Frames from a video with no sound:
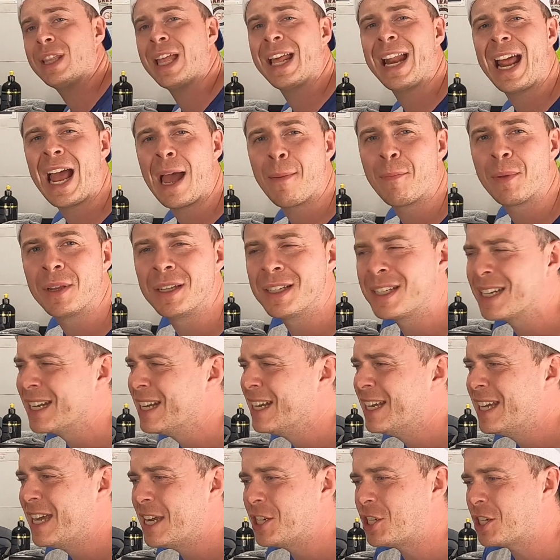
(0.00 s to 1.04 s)
happens,
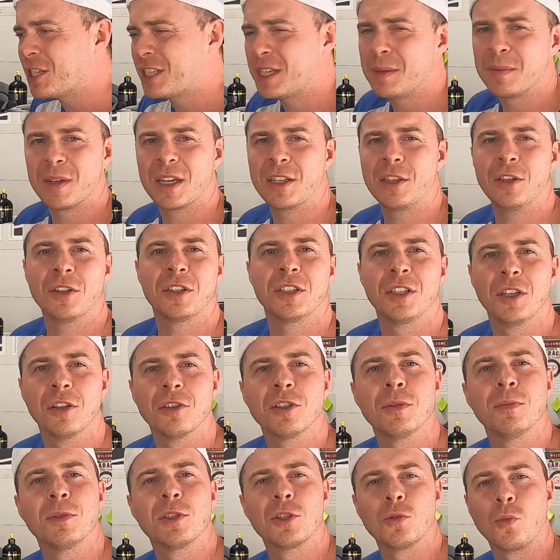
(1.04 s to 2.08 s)
it just seems like there's still
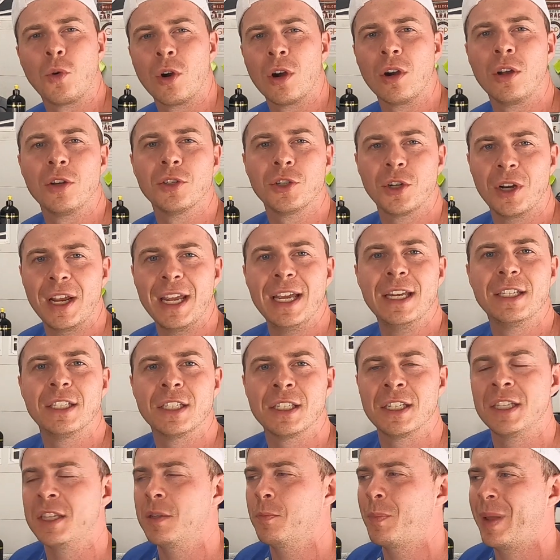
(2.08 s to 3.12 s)
some swirls or hazes
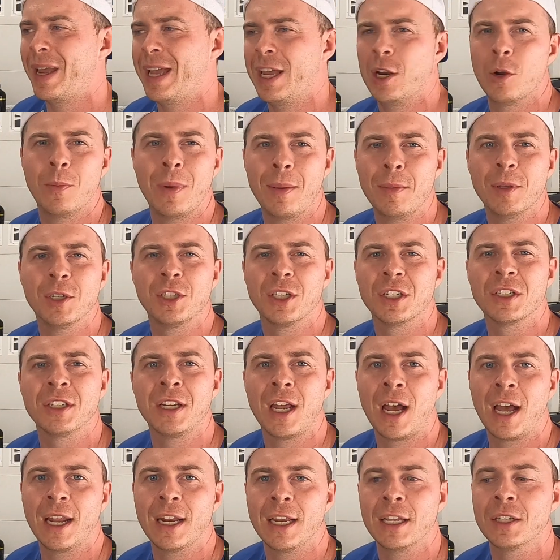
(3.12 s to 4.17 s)
in the paint, or maybe it's just
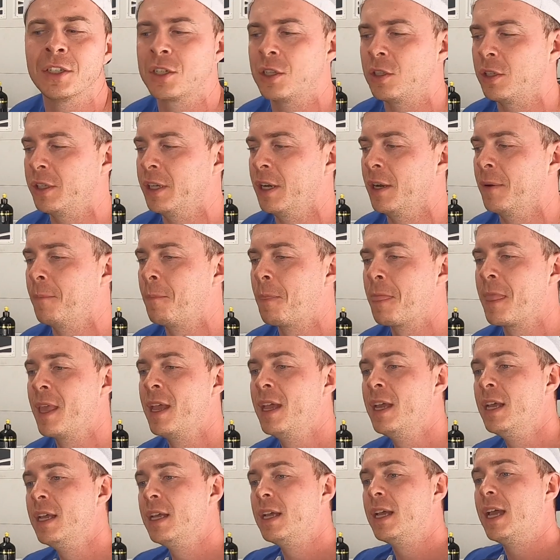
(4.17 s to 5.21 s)
not as clear.
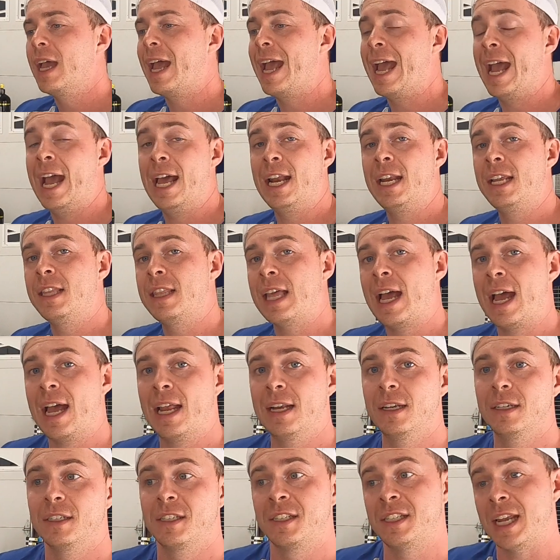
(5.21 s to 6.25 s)
Adding
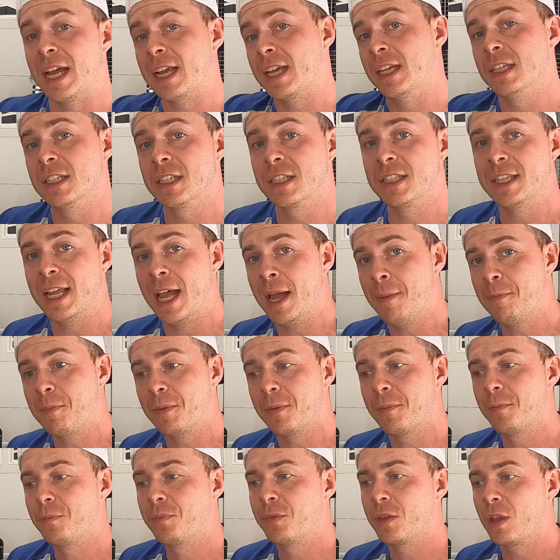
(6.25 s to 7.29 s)
that second step,
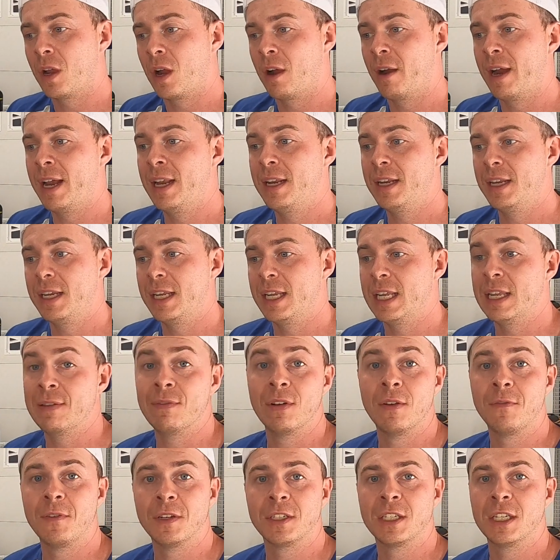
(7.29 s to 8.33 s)
all right,
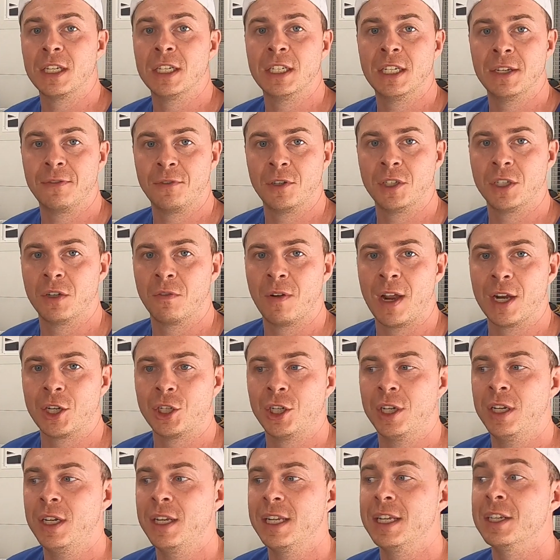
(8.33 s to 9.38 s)
even if it's in a different
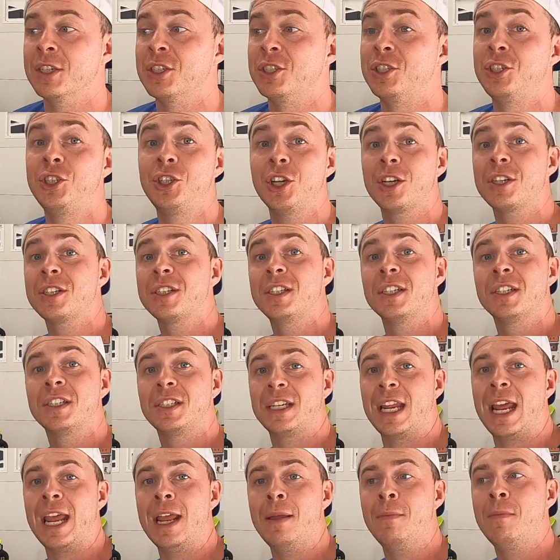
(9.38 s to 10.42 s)
direction, is just the
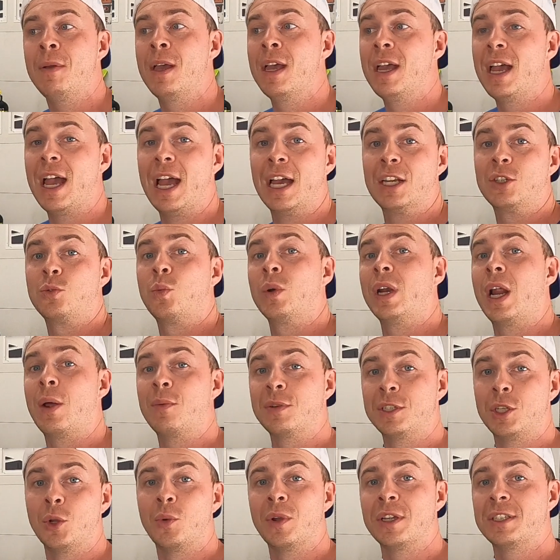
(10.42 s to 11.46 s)
same as when I
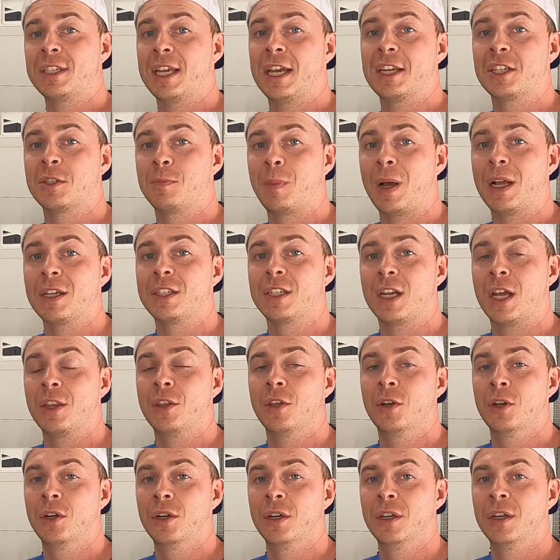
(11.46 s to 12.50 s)
was doing test spots on
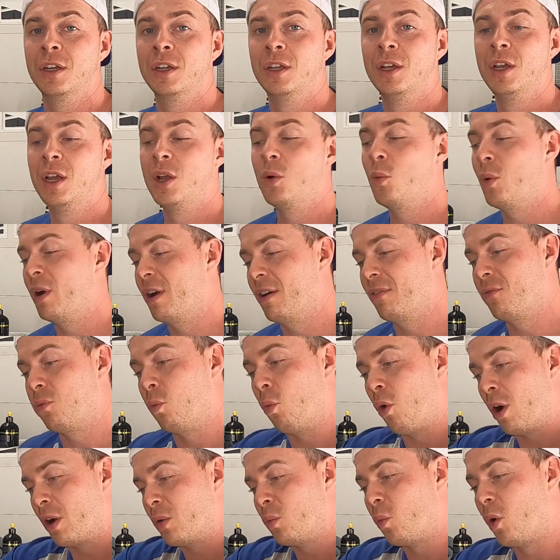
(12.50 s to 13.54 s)
the hood, where if
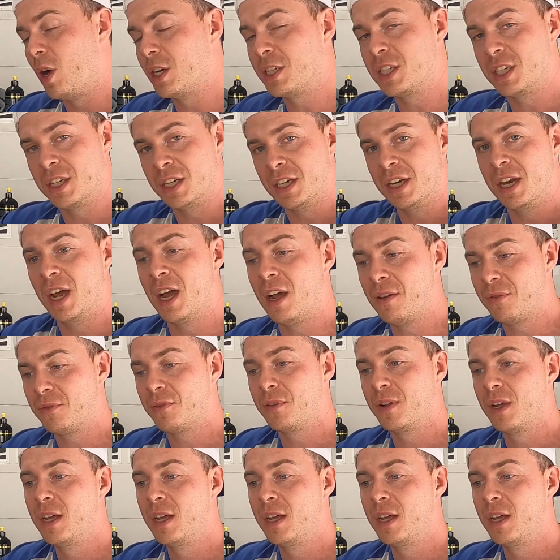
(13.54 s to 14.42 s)
one wasn't enough,